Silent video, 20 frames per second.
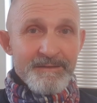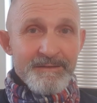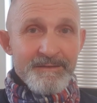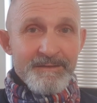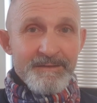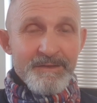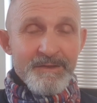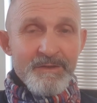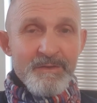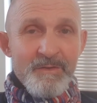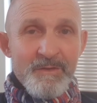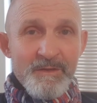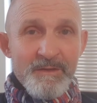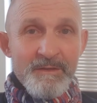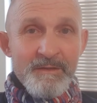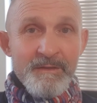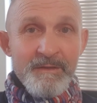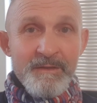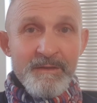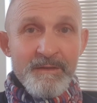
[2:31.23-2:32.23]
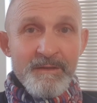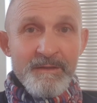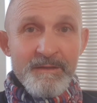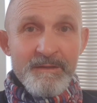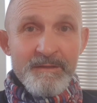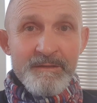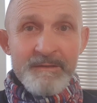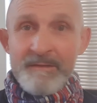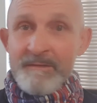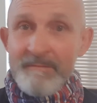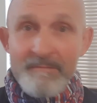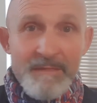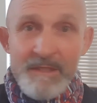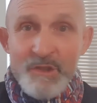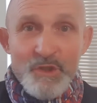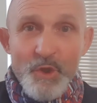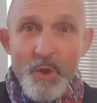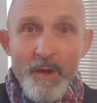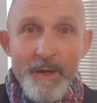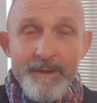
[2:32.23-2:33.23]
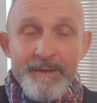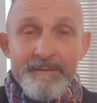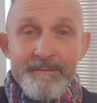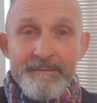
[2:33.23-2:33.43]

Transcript: you know? Enjoy.